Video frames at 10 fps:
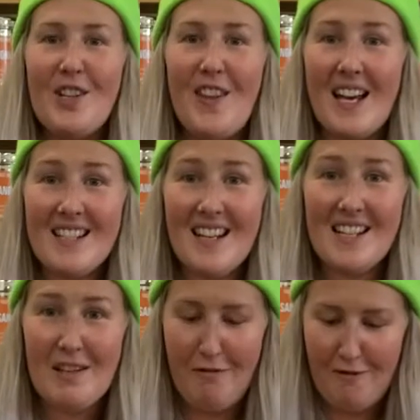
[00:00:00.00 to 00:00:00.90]
that's
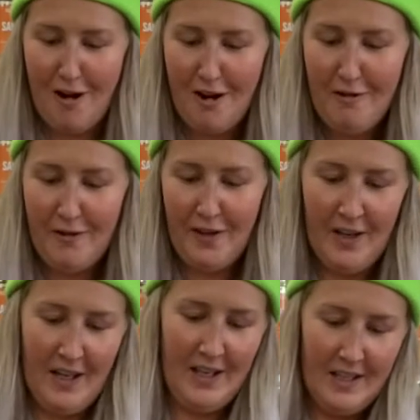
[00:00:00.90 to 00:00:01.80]
nice and frothed.
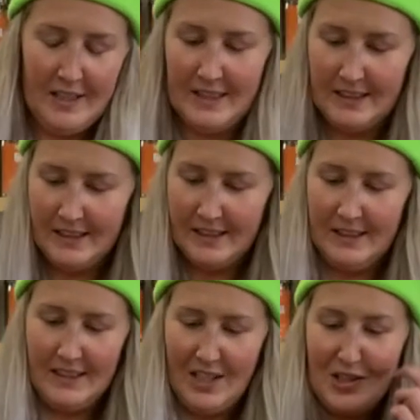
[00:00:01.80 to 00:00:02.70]

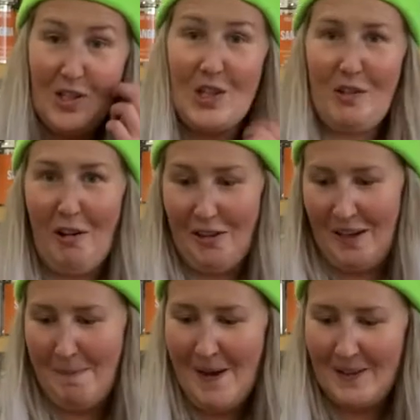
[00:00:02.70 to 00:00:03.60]
Such frothy
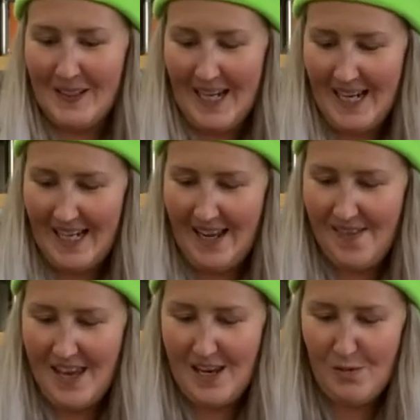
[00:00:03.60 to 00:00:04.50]
milk. And
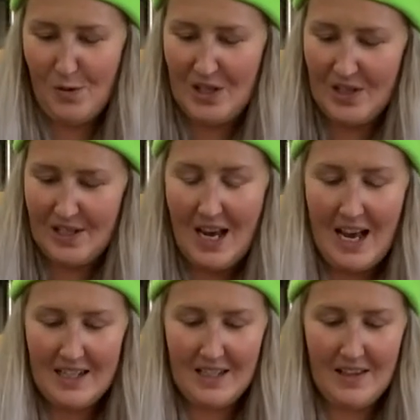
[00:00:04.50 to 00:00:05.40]
then we just
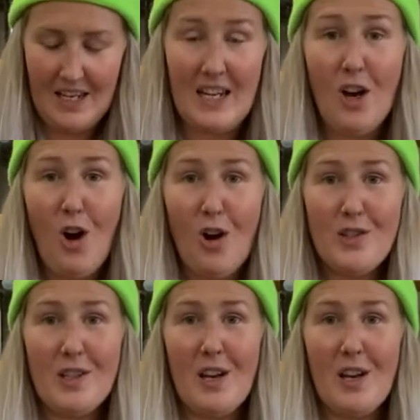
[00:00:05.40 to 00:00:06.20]
add the hot